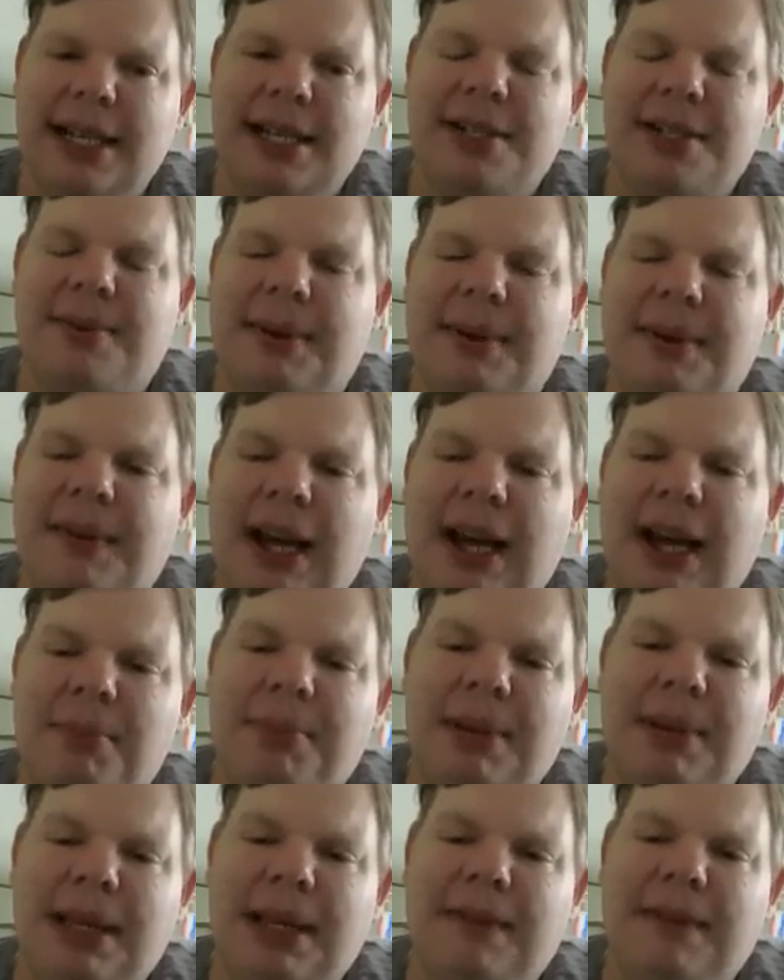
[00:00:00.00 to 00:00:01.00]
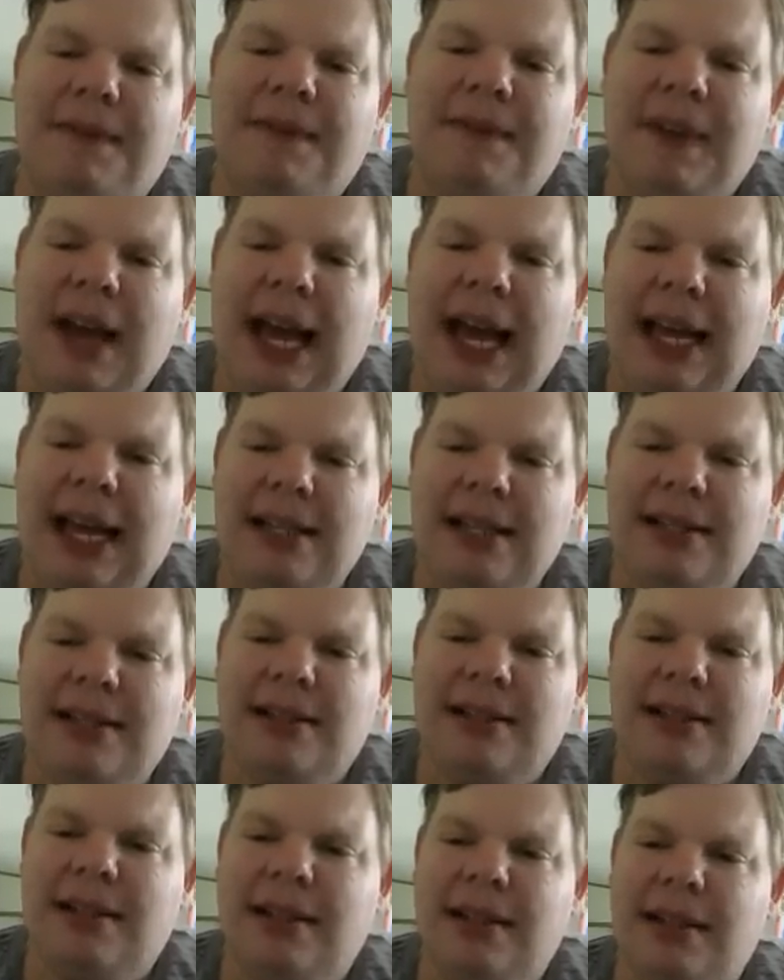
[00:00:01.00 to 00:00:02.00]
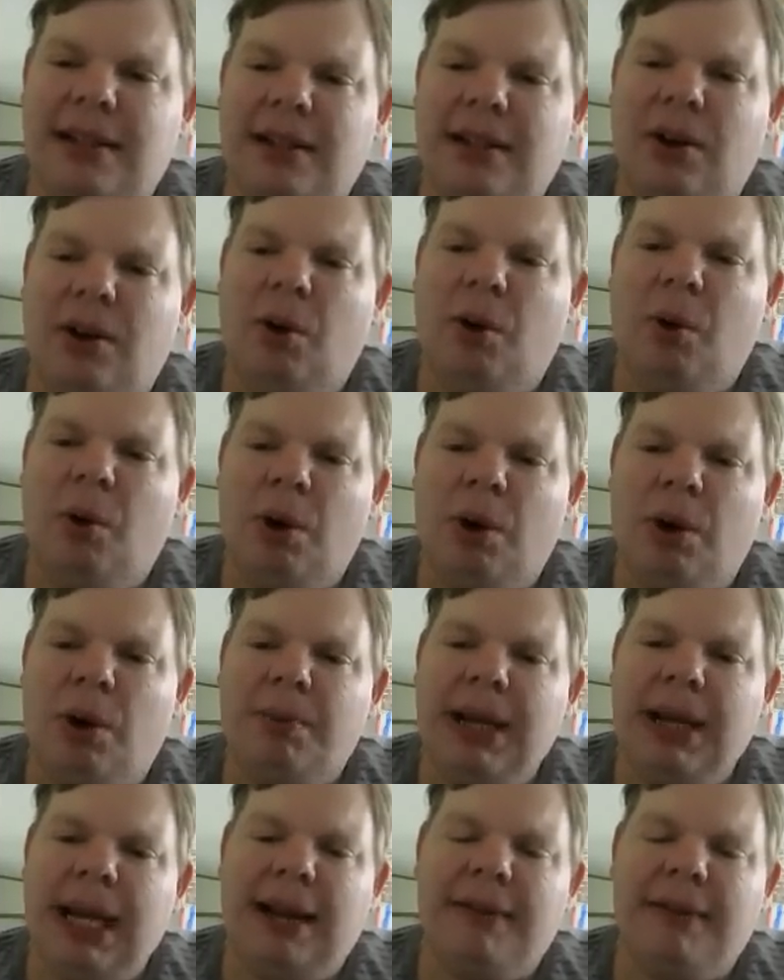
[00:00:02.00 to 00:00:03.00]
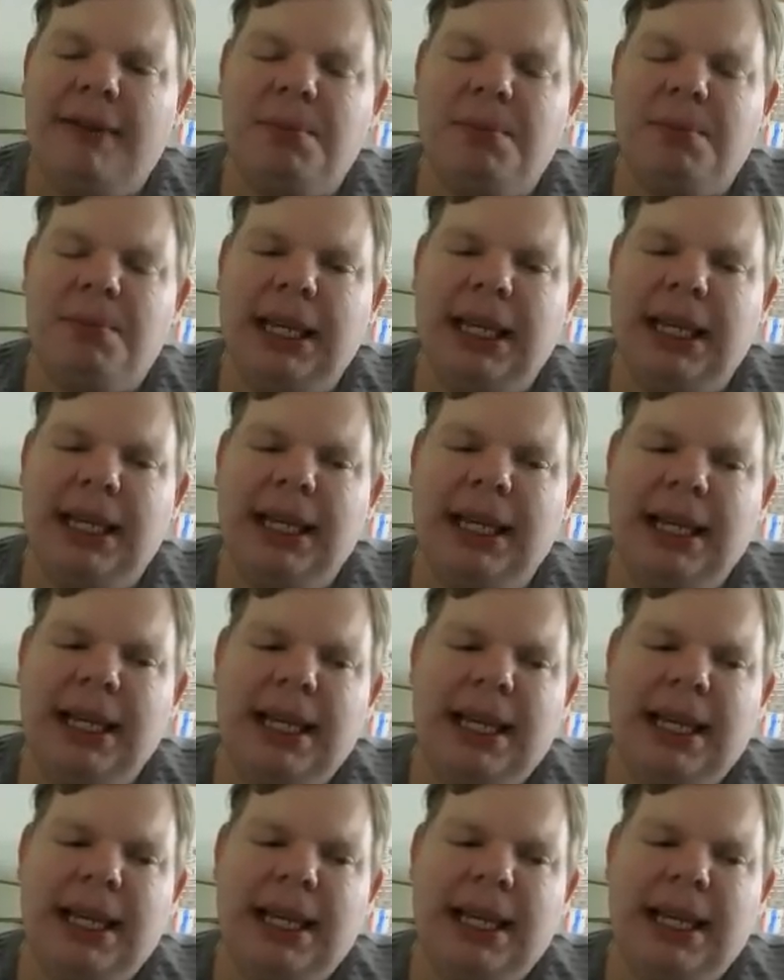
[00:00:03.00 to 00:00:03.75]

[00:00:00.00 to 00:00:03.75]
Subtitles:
So we've got to be fast, or we have to